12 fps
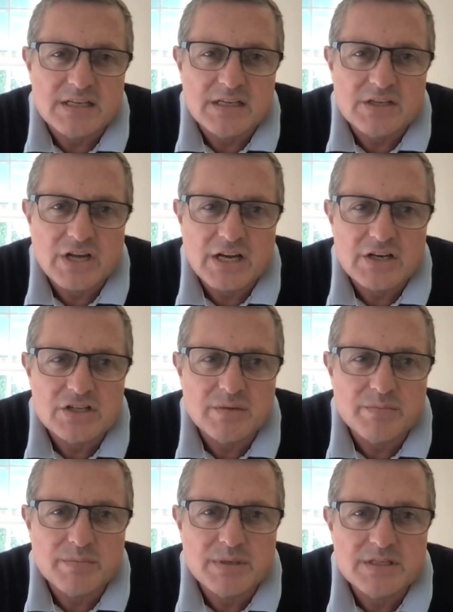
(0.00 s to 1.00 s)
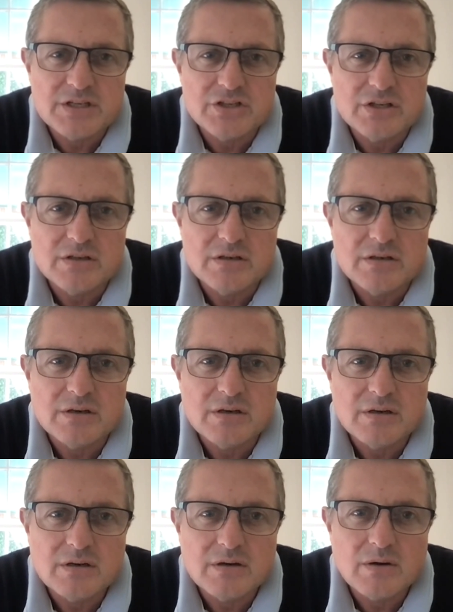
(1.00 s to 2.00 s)
Do you change the position,
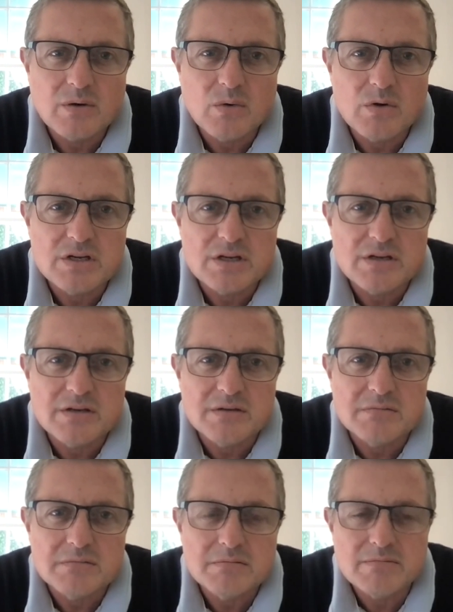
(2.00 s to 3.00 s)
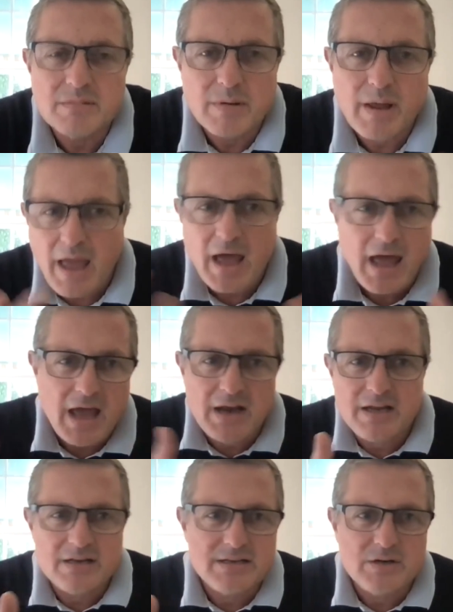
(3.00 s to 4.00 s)
or do you, how, how do
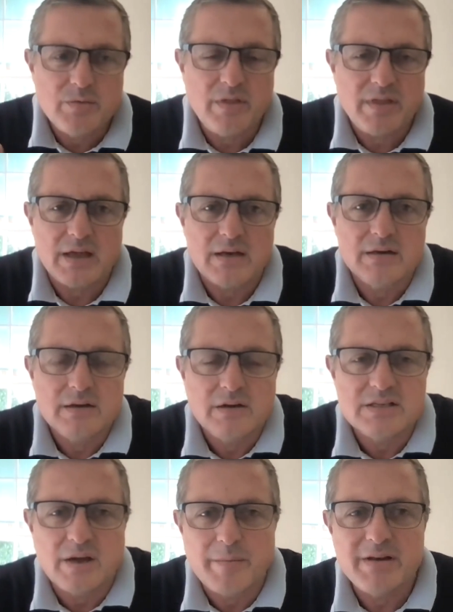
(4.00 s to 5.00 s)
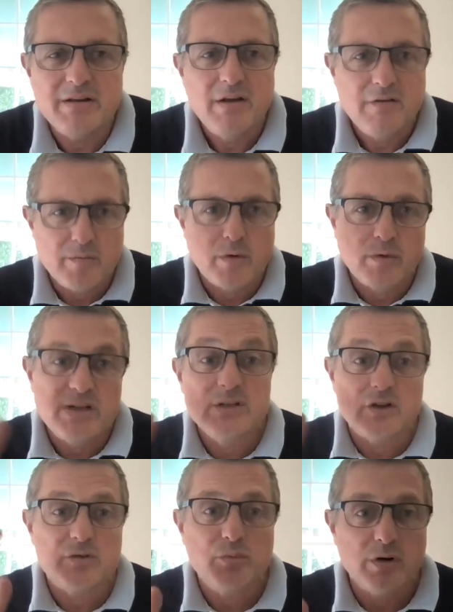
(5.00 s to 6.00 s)
you deal with that? Because, I mean, from a
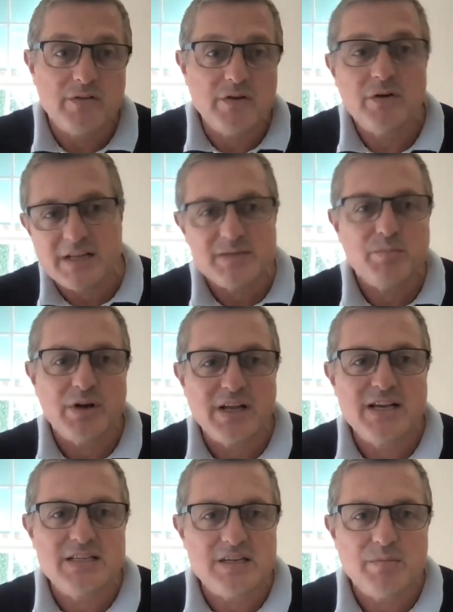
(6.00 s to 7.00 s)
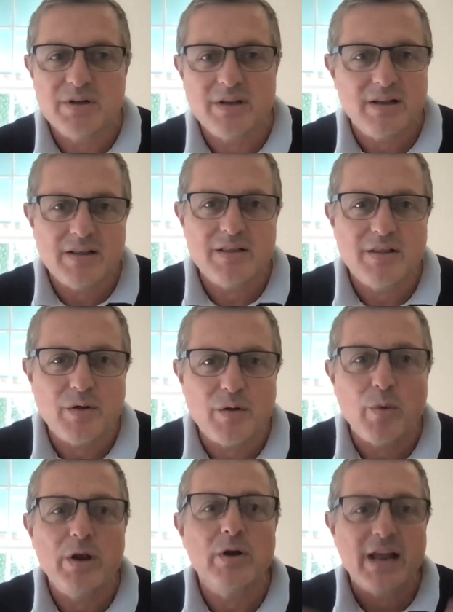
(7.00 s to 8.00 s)
research point of view, that's pretty easy, but
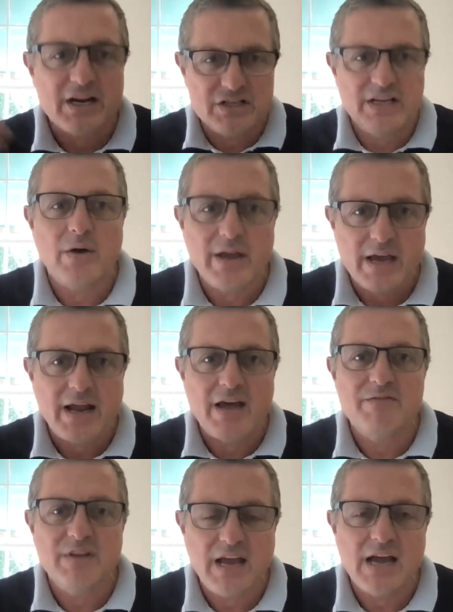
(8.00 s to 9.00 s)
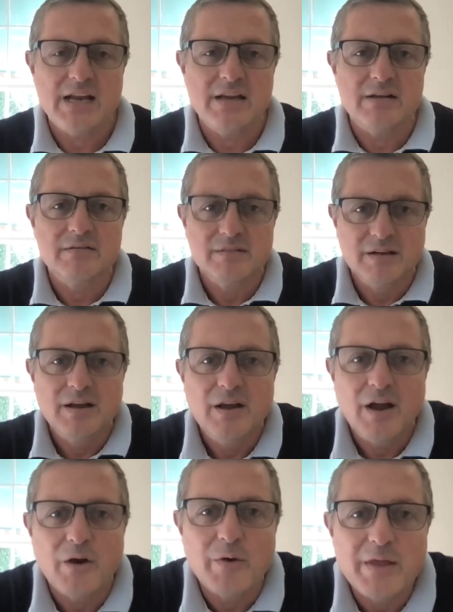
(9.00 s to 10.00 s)
we're not actually going out advocating
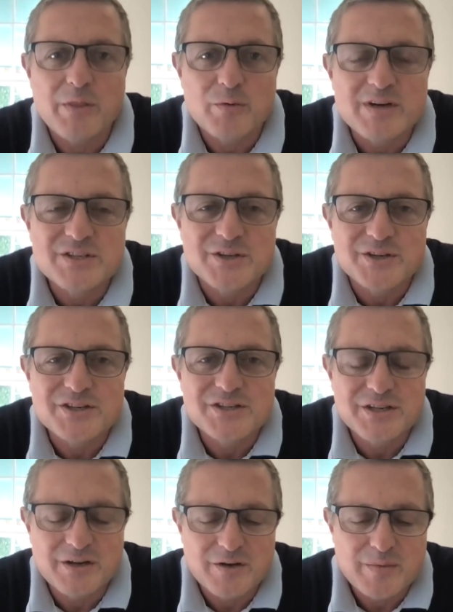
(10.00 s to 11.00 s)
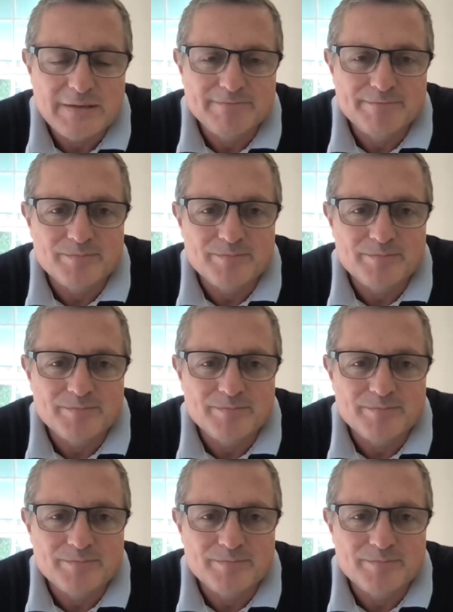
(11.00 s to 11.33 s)
around the research. Do you know what I mean?